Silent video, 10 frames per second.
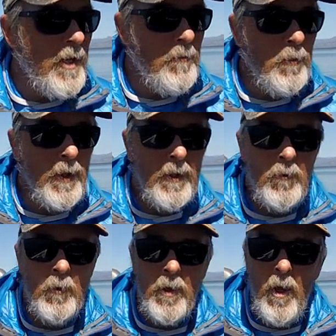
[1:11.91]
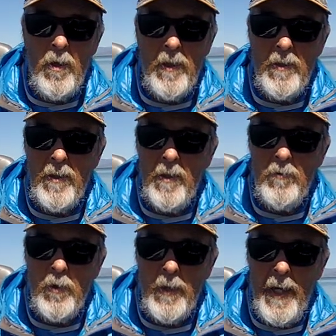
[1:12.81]
up, we'll call it
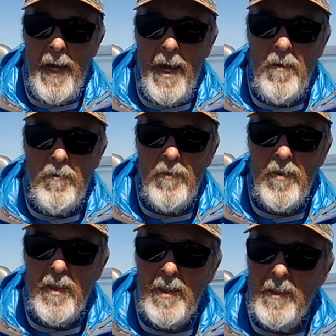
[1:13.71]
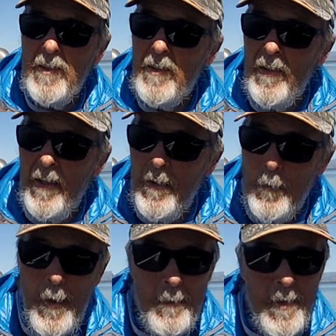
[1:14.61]
1.5 feet. And there
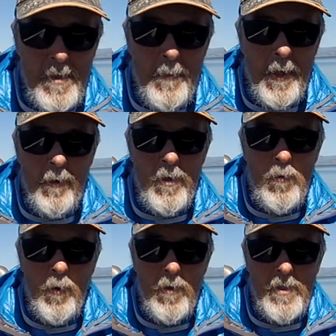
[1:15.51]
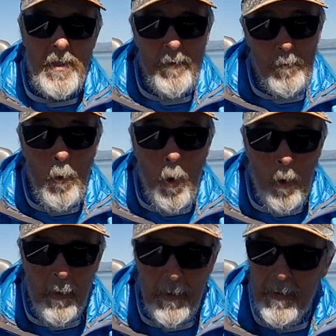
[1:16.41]
may be some areas where it's even
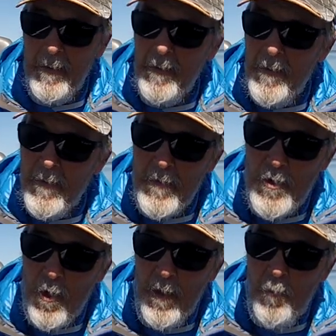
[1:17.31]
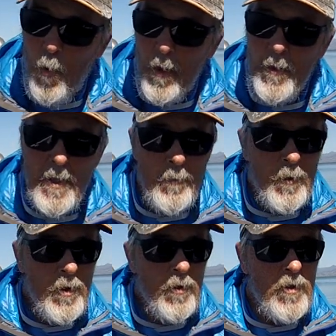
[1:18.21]
more. Starting water
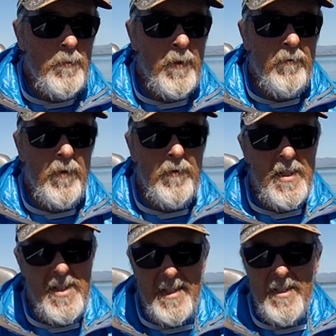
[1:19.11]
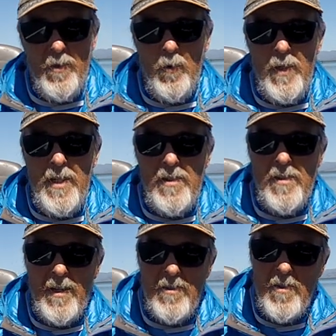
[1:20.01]
temperature has been 56 degrees.
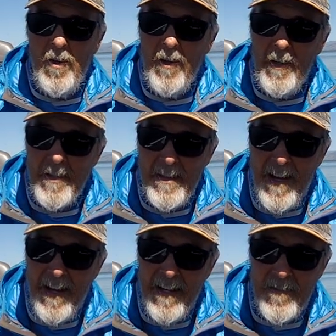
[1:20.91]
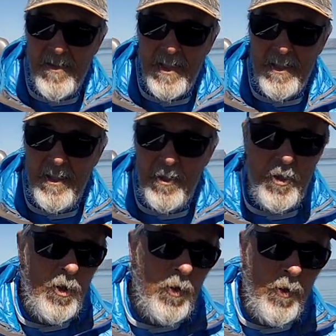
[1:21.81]
I saw it as high as
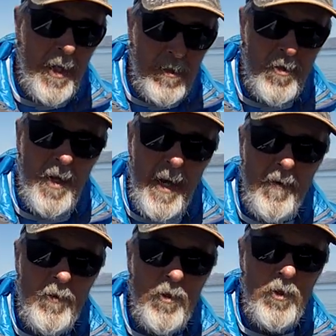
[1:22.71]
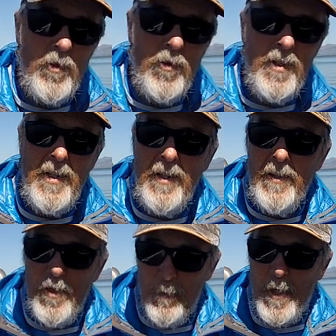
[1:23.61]
62 yesterday afternoon,
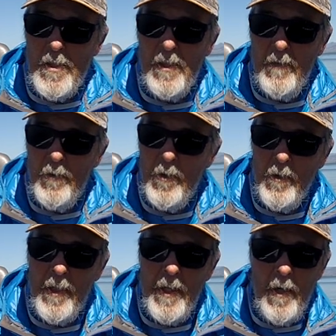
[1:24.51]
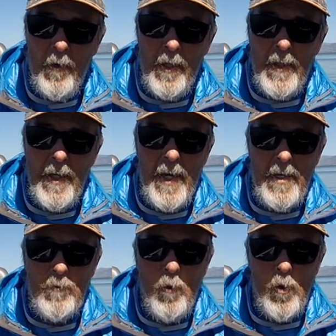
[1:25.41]
especially if you're in an area that
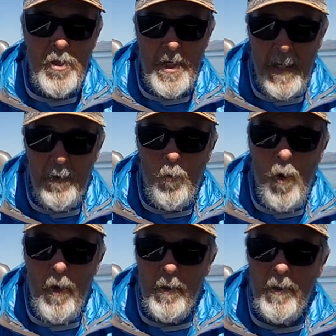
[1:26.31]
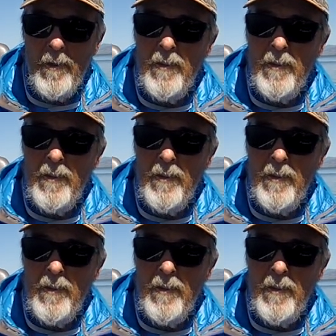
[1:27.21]
has more stained water.